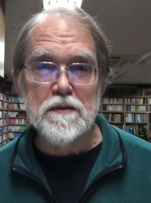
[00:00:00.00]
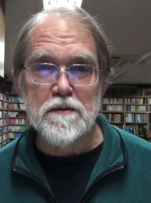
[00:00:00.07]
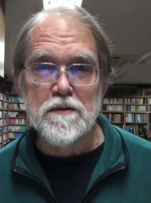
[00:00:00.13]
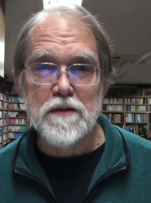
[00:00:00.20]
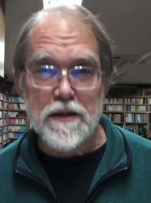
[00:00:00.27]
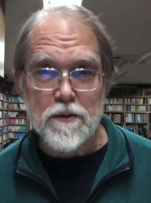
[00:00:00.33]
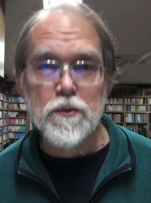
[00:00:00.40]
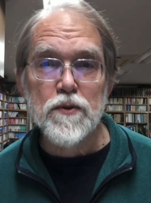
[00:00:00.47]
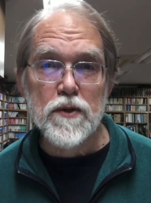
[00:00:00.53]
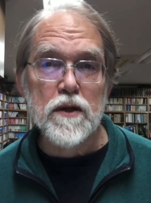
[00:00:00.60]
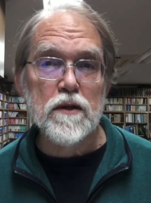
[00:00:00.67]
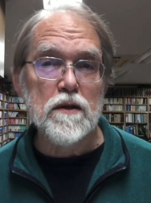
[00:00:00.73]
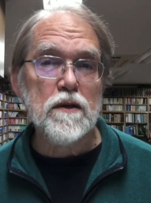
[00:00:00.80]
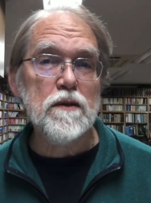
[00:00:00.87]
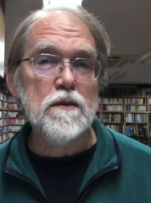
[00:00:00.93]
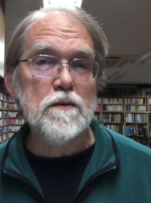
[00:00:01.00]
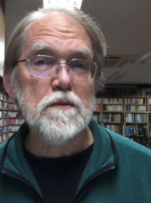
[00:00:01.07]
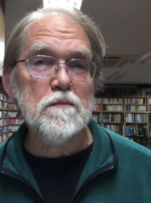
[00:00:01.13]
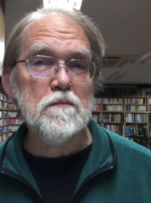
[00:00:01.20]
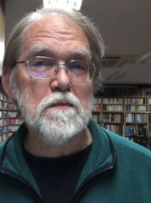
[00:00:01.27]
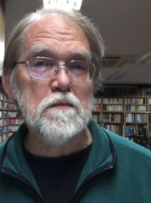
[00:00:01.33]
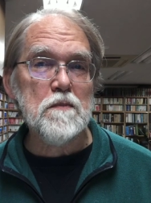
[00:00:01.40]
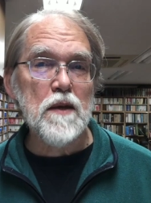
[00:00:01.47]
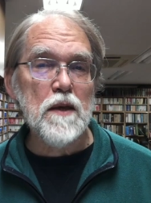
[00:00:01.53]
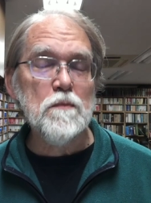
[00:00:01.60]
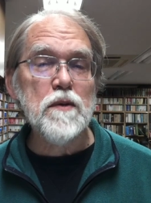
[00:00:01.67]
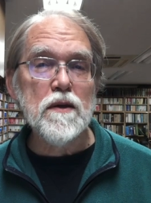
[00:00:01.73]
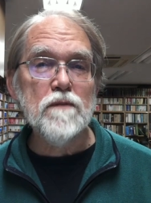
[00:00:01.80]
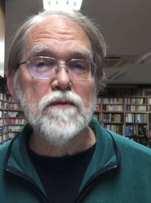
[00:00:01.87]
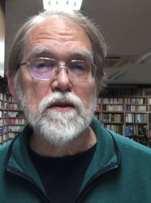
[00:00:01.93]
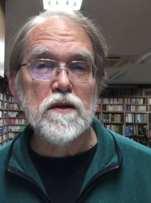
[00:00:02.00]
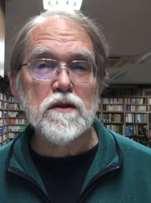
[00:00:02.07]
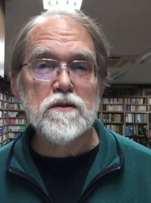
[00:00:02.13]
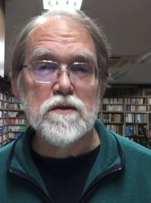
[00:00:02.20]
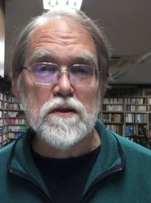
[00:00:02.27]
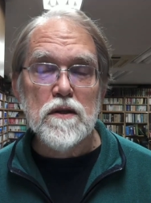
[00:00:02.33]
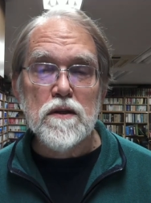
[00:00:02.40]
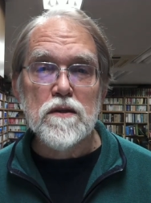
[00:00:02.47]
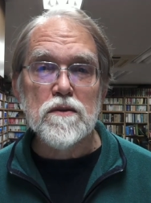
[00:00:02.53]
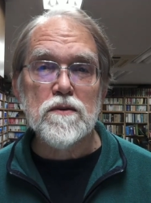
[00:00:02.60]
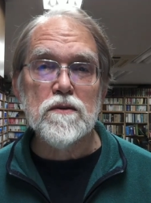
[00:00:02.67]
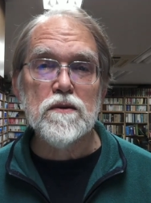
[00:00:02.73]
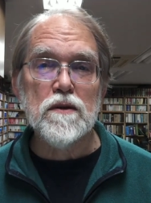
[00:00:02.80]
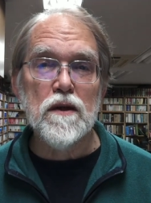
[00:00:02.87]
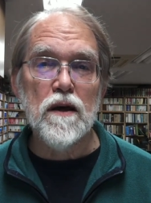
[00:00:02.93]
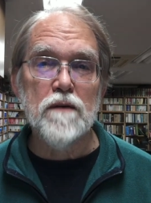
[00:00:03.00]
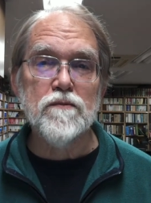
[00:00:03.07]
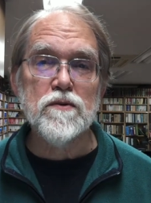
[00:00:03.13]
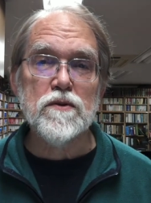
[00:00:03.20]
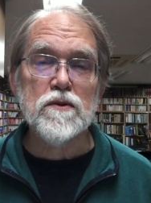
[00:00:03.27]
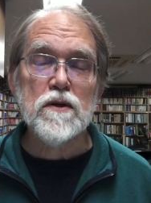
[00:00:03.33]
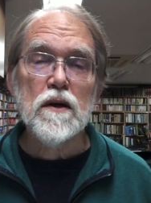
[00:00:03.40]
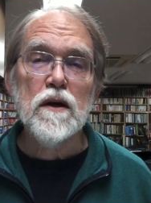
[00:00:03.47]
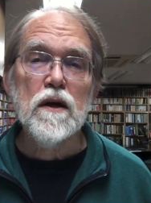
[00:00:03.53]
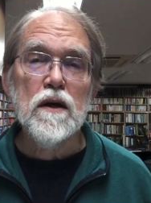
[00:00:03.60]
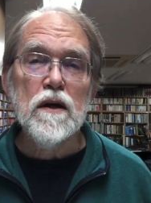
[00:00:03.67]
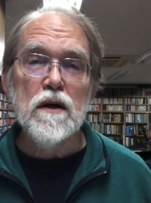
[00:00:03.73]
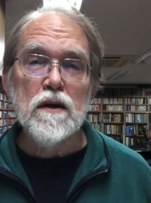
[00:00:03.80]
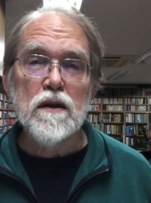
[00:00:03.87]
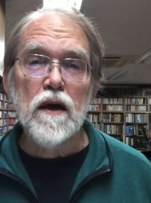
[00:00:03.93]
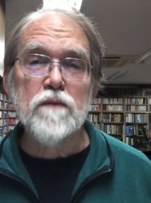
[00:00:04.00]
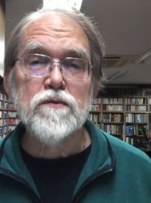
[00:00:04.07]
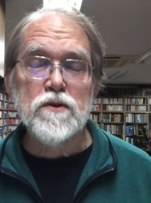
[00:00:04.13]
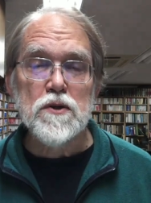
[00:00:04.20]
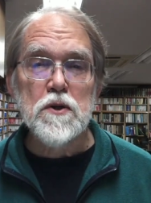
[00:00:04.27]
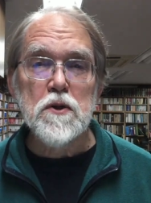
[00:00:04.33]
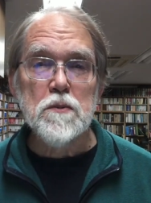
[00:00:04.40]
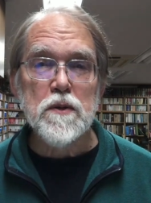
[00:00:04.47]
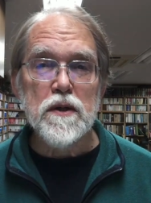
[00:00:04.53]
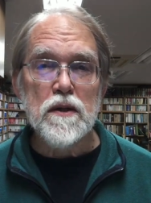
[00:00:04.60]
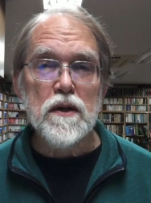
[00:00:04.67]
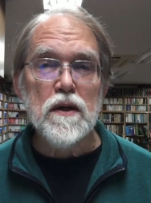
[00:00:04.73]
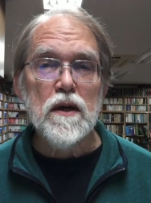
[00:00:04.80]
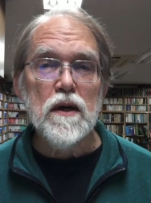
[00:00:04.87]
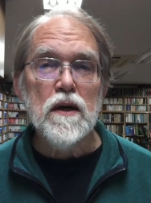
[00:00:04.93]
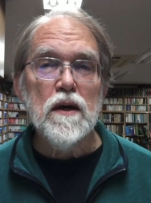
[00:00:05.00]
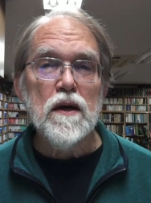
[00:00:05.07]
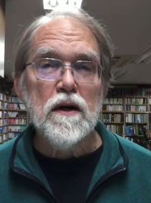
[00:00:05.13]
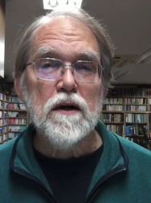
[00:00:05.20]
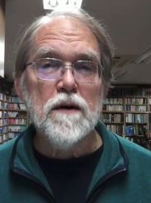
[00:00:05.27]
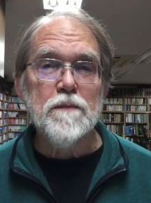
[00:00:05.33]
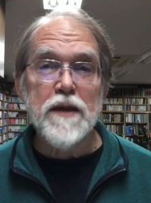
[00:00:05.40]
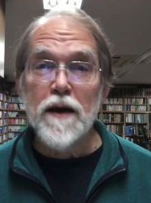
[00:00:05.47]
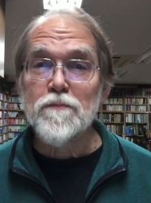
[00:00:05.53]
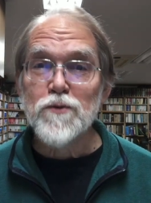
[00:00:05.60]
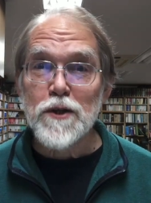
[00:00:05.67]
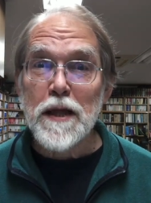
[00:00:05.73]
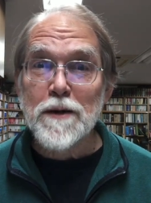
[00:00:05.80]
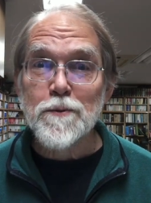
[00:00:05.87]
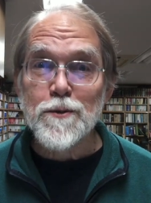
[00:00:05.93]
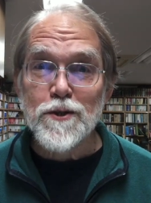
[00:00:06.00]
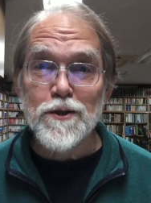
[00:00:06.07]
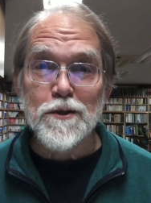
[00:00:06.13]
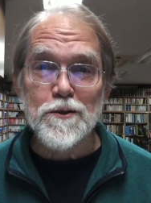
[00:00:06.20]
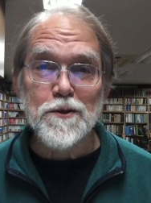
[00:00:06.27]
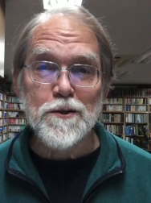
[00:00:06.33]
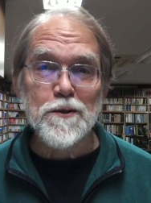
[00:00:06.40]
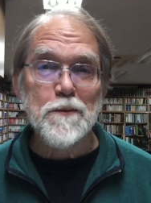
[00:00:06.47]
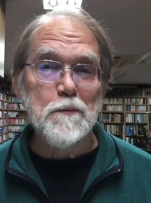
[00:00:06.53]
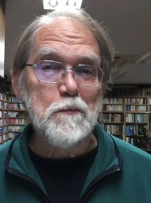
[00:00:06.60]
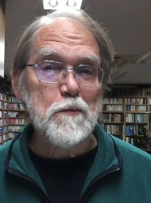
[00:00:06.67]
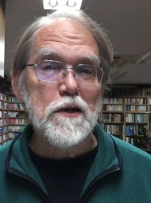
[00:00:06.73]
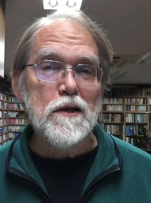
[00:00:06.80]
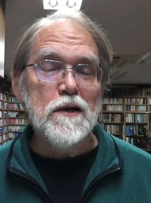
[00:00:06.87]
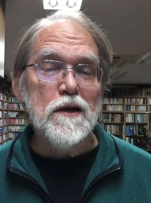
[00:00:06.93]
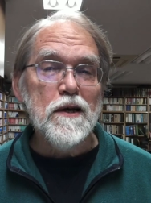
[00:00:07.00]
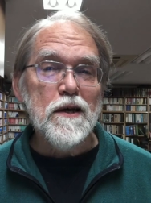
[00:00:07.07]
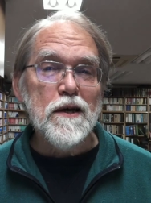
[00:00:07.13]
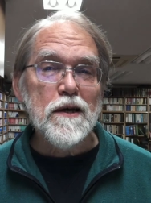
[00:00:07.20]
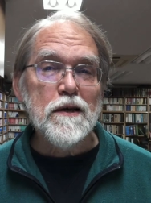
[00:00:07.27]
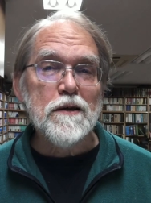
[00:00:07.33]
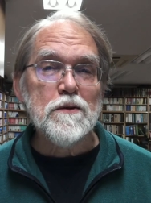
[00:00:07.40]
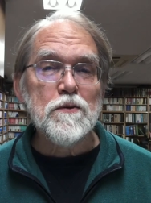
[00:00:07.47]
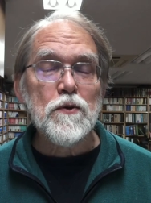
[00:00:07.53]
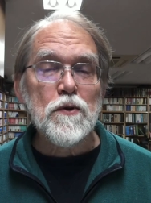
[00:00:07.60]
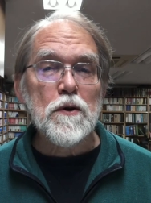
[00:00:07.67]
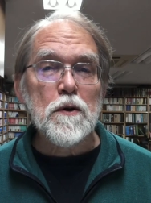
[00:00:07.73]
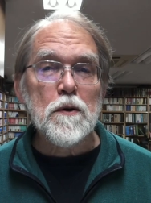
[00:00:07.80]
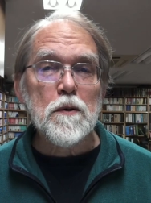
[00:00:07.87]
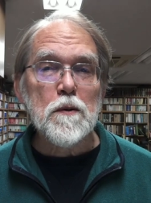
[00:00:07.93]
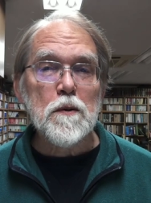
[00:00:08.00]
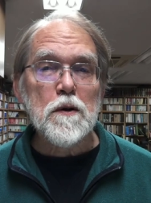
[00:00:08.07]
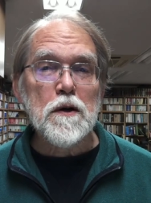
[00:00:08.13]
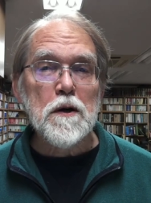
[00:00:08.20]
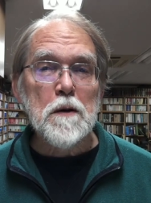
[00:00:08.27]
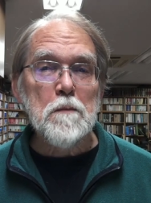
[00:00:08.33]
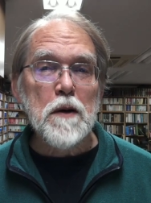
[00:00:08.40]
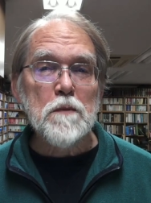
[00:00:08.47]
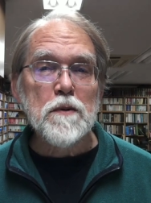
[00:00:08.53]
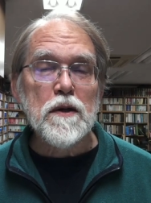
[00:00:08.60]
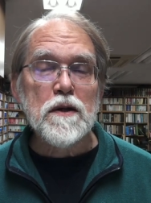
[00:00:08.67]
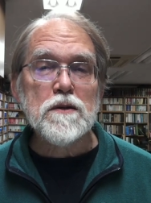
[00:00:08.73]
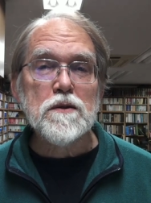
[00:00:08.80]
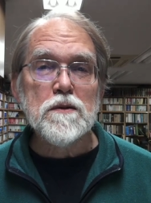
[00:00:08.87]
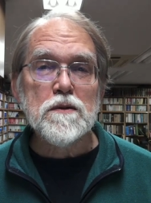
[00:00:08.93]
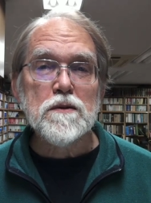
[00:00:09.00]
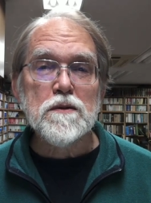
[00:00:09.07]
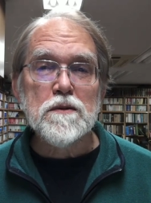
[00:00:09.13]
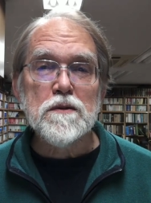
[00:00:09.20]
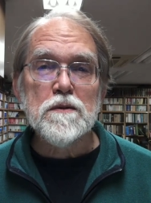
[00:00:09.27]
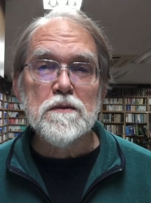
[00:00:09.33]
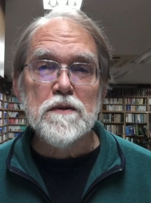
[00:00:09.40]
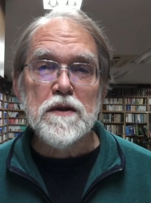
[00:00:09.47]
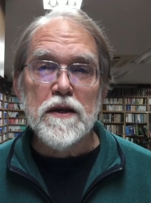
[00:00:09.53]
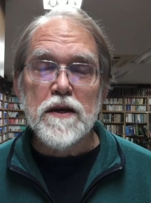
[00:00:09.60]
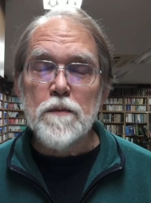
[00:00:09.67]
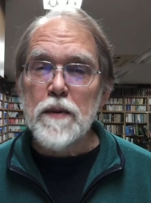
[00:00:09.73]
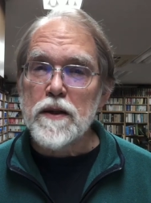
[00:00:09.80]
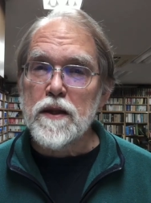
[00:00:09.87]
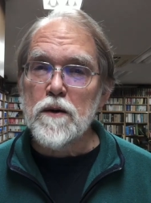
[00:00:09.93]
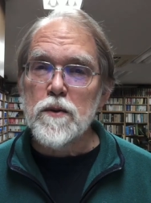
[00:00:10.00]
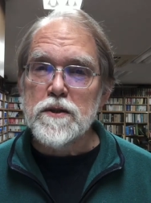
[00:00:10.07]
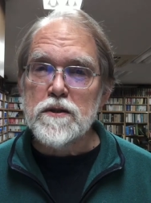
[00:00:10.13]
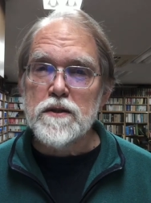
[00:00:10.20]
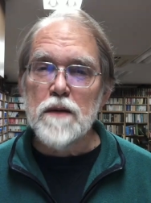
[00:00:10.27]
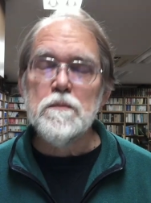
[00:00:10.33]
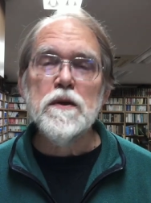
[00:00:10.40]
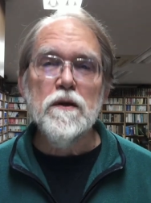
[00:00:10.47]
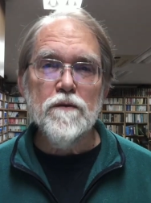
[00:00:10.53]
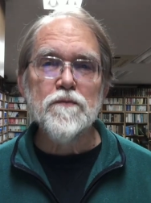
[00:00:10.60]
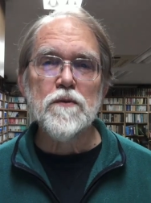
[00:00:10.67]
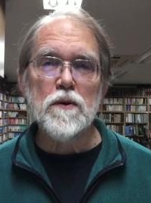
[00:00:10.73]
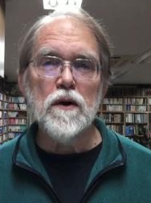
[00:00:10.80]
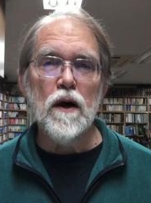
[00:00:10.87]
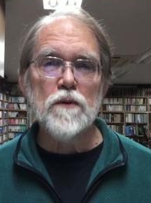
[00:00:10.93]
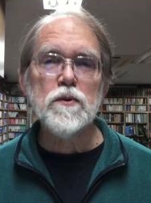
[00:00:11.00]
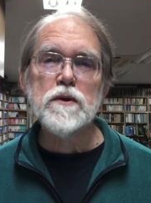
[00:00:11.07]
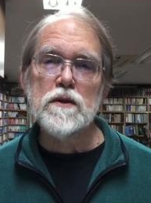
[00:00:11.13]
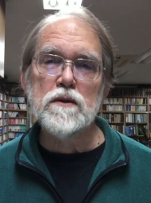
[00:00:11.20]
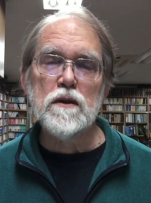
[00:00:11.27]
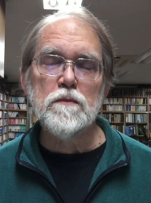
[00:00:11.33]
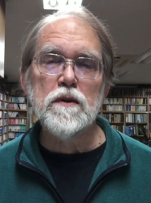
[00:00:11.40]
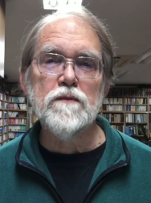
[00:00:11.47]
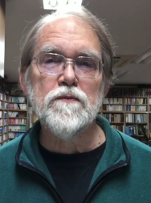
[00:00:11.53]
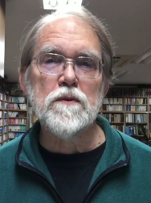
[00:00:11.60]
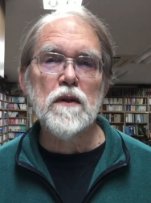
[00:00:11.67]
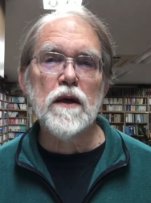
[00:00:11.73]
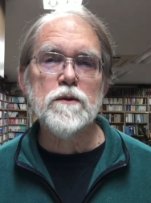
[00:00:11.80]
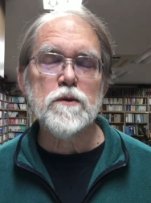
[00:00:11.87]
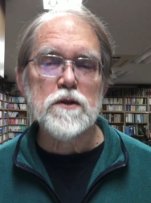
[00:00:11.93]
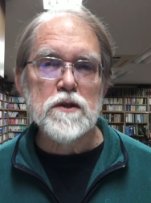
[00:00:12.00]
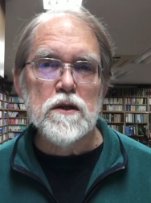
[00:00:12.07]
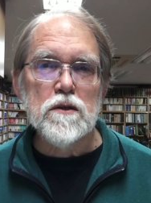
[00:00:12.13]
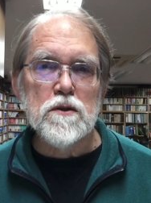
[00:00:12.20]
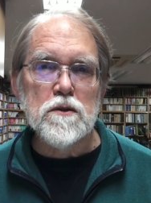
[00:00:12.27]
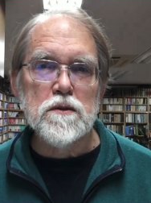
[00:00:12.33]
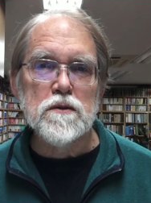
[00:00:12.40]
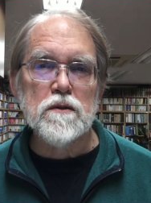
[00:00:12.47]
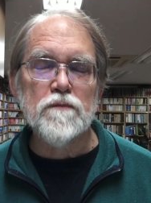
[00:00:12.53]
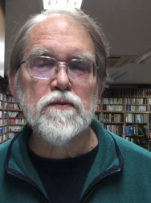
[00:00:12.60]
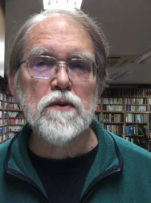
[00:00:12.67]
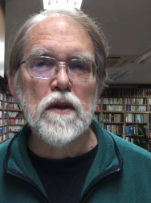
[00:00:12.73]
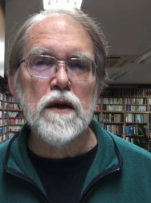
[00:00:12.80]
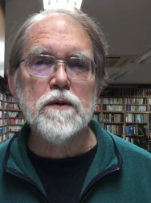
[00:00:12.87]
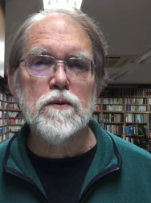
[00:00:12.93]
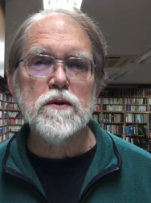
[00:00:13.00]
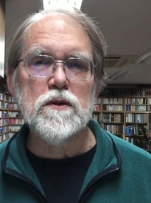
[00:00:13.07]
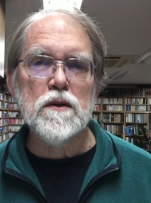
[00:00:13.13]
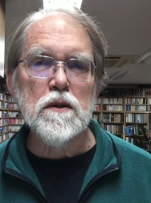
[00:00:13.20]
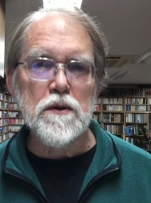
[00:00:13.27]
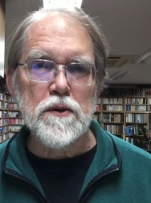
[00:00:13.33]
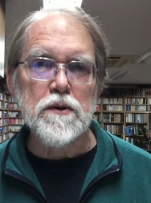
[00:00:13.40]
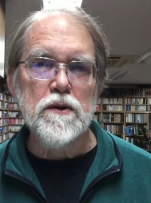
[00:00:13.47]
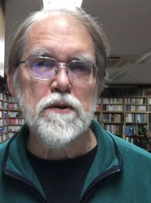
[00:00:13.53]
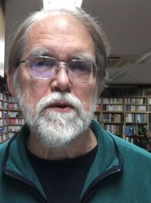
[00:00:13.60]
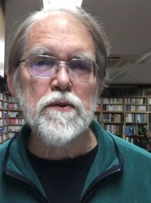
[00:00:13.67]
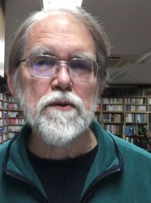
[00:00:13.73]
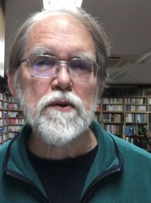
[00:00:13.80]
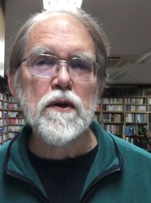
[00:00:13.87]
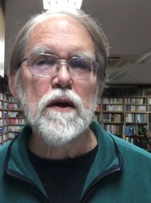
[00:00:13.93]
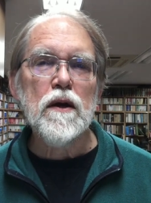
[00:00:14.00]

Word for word: linguistically, maybe even exceeds the average human, the average language teacher. And so I would like to think about that. What does that mean for us? What does that mean for language teachers and for language learners